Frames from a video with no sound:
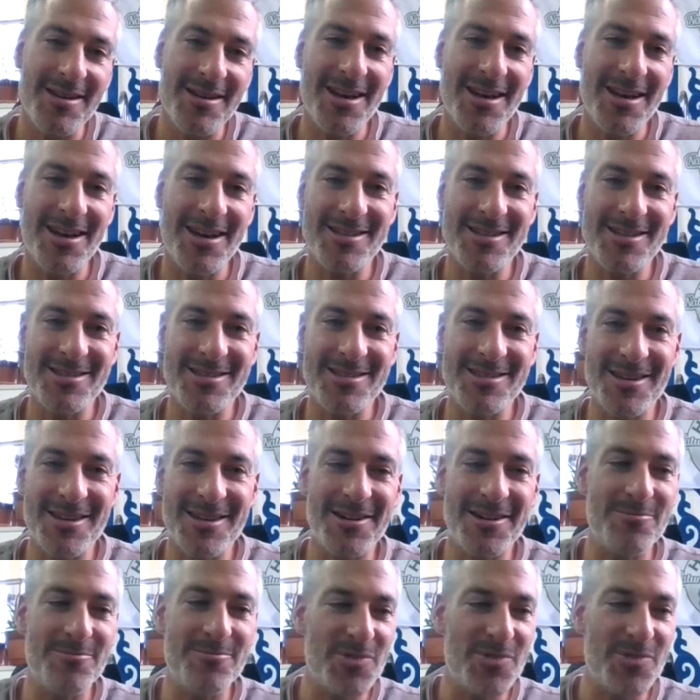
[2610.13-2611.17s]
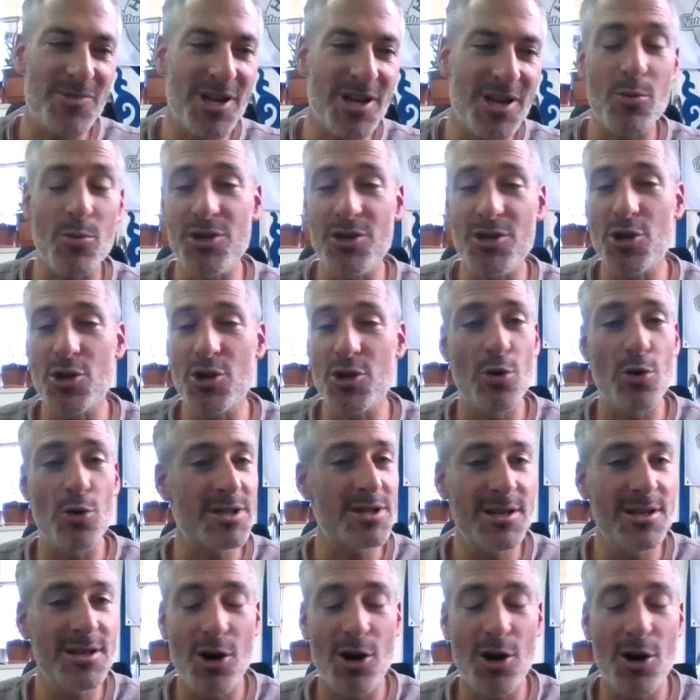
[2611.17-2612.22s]
And, when you go
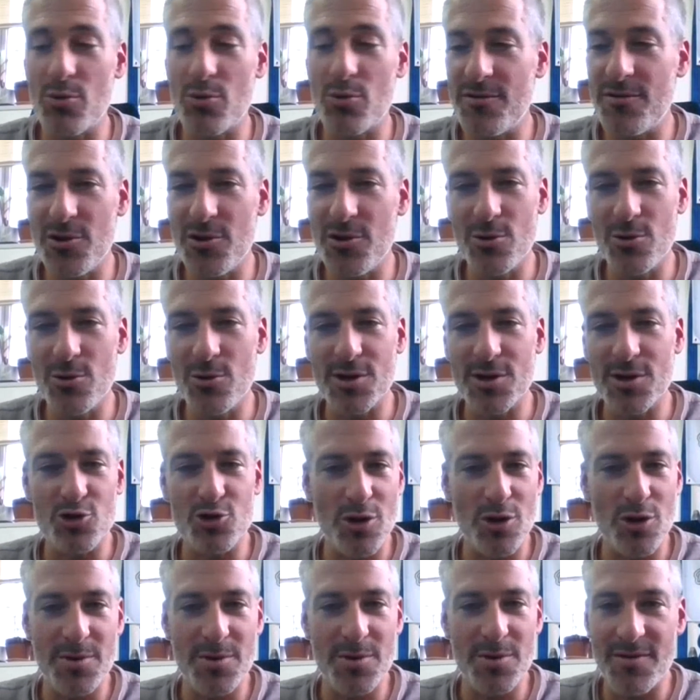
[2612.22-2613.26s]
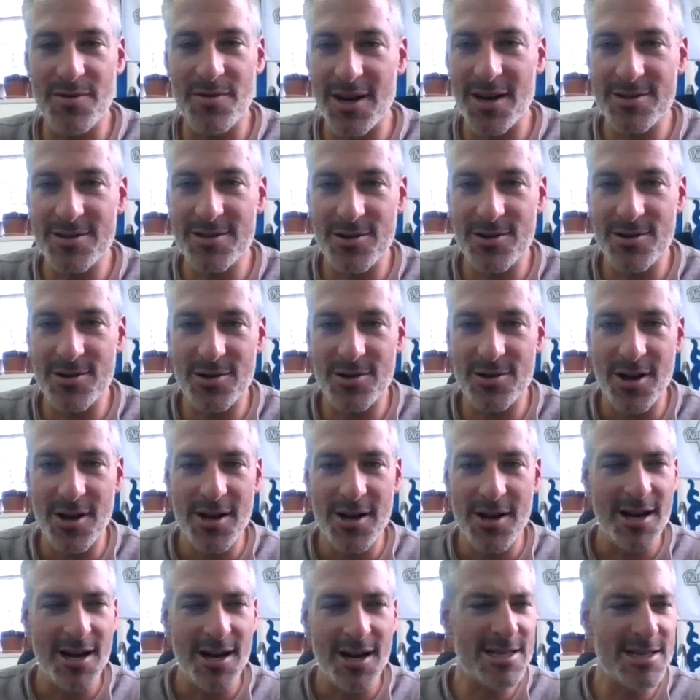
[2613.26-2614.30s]
see our reviews on TripAdvisor,
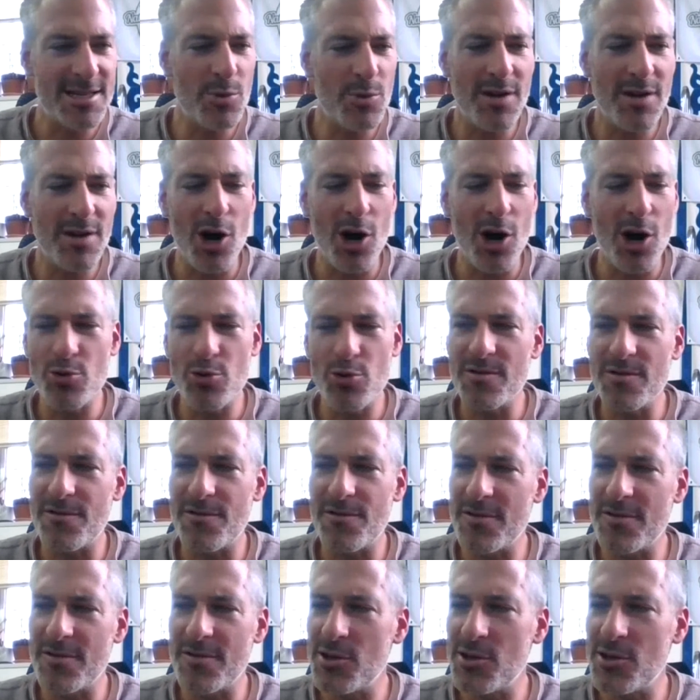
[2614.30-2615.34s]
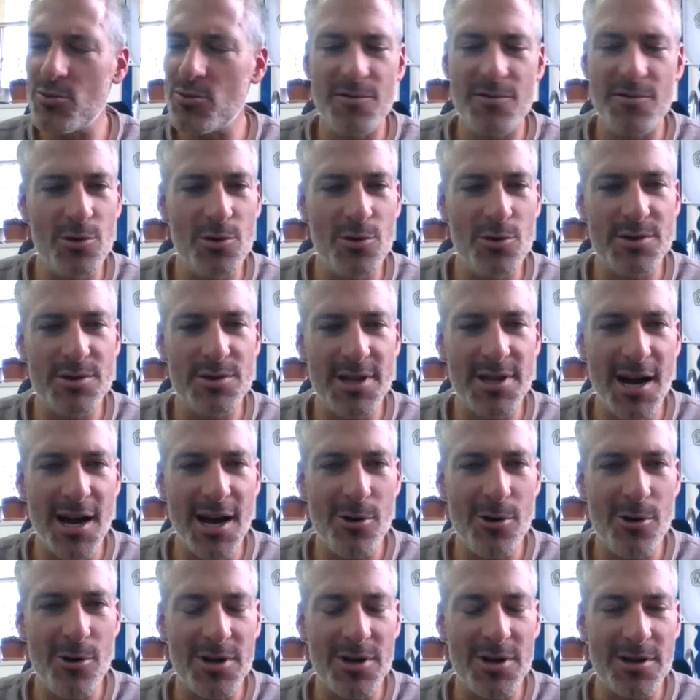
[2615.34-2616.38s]
I think we have 150 reviews
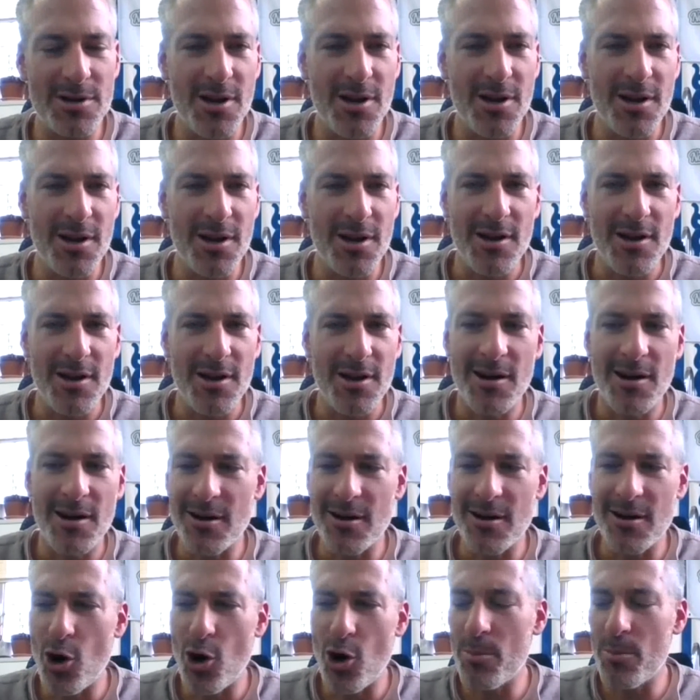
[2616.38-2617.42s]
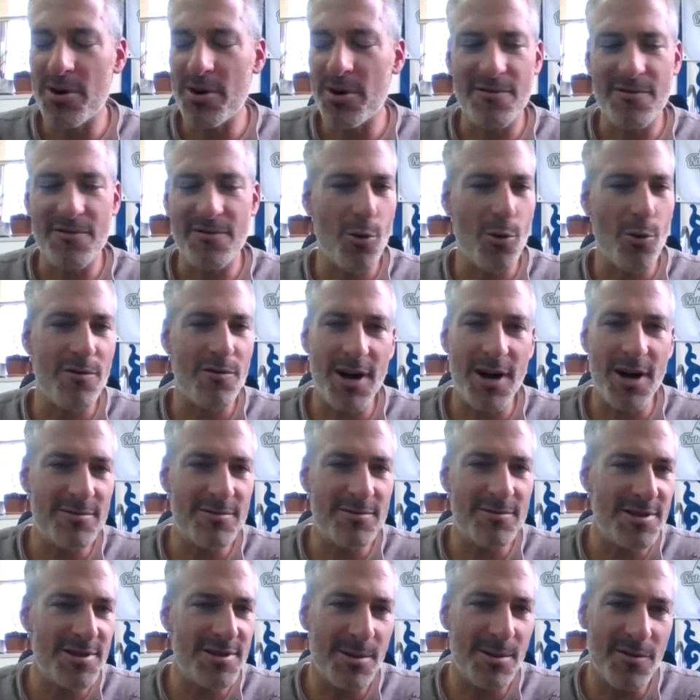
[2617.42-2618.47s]
now, and all but 4 or
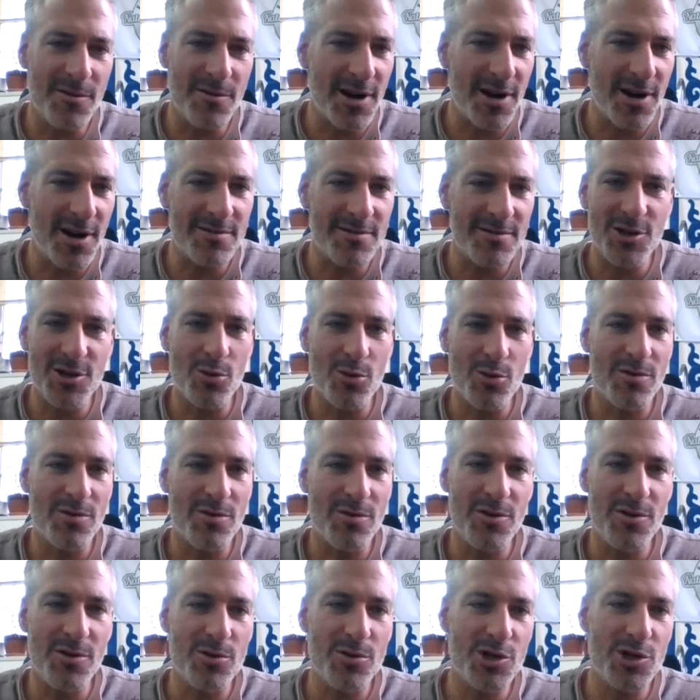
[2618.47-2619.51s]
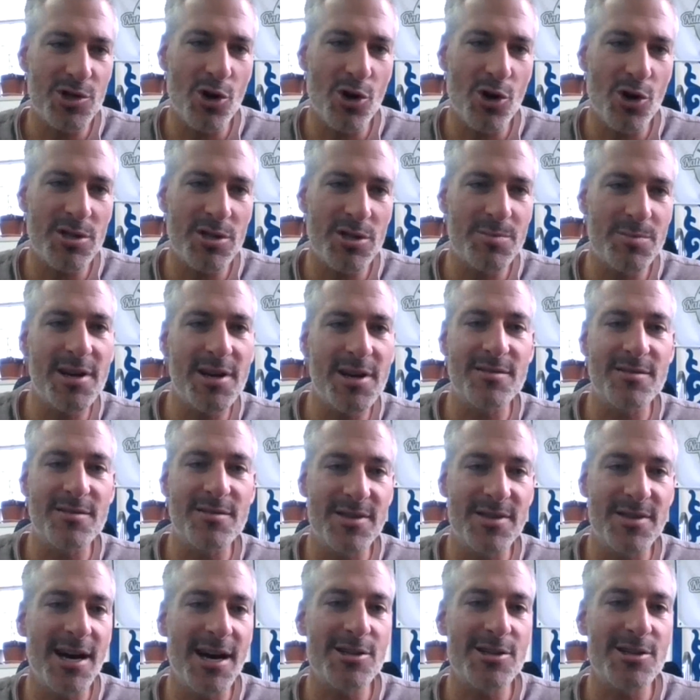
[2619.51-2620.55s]
5 of them are 5-star reviews. It's because
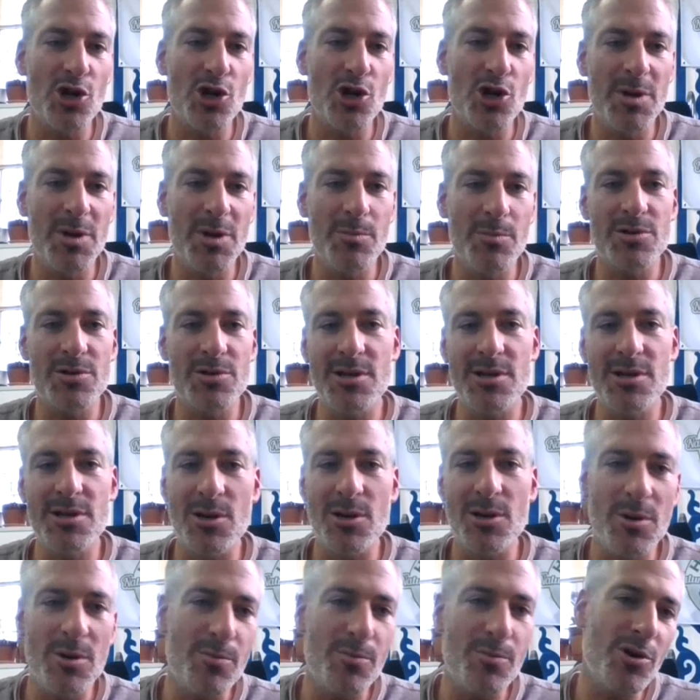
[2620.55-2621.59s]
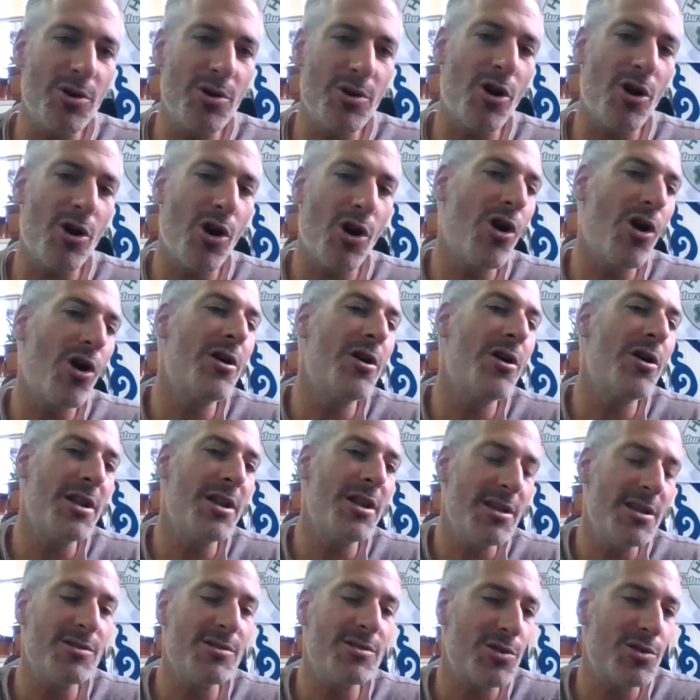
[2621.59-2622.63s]
of that. People see that we put our heart
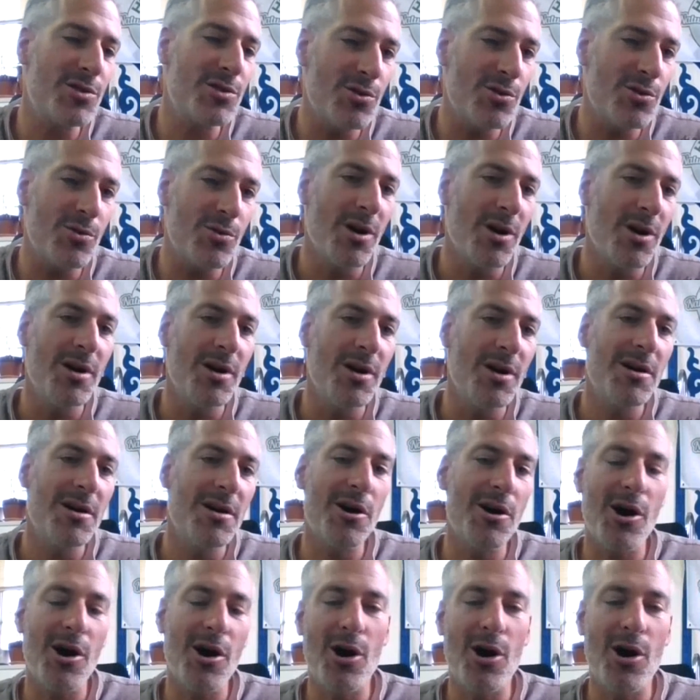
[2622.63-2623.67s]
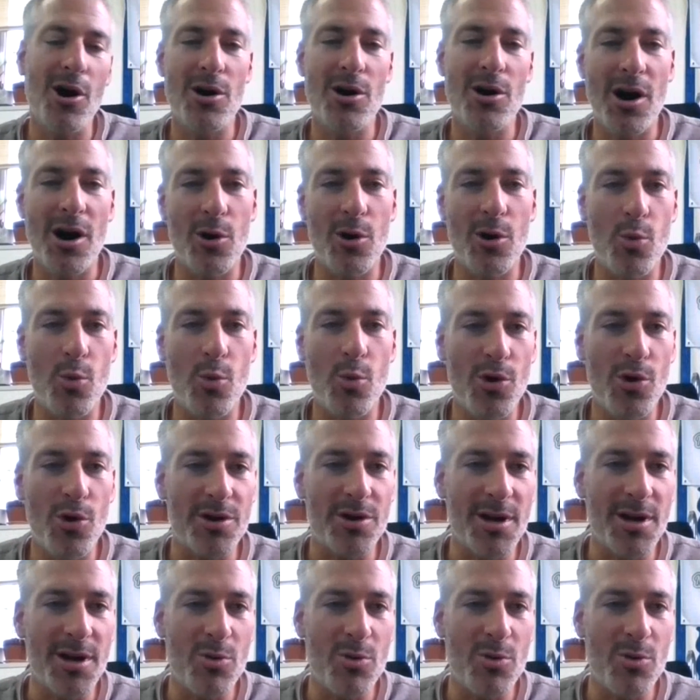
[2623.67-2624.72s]
into our
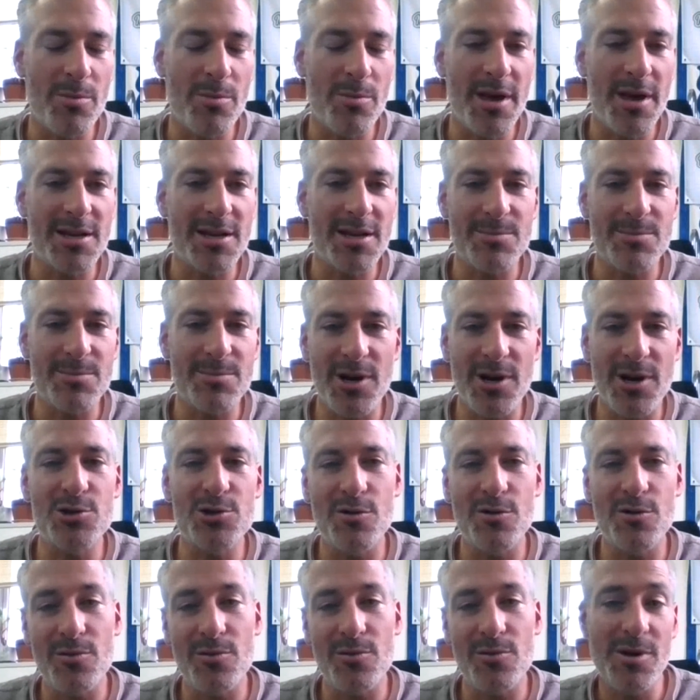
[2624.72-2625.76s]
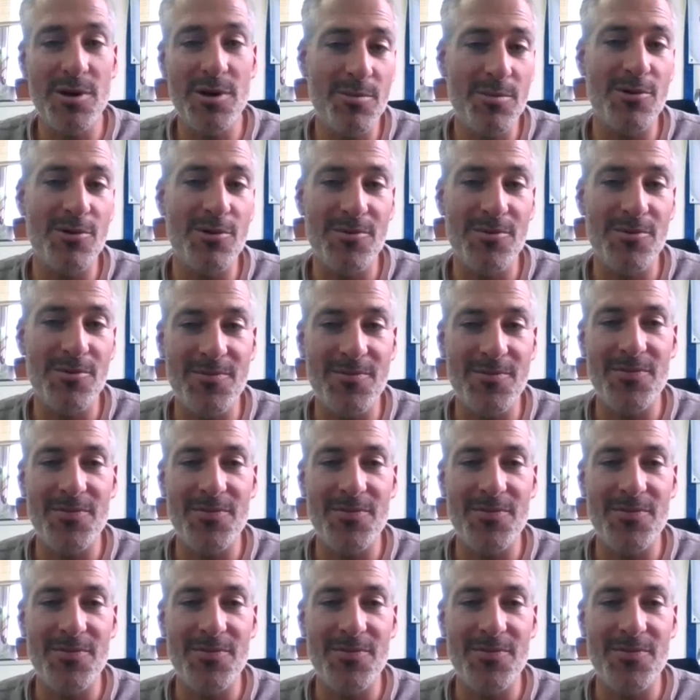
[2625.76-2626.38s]
work and we make it special for people.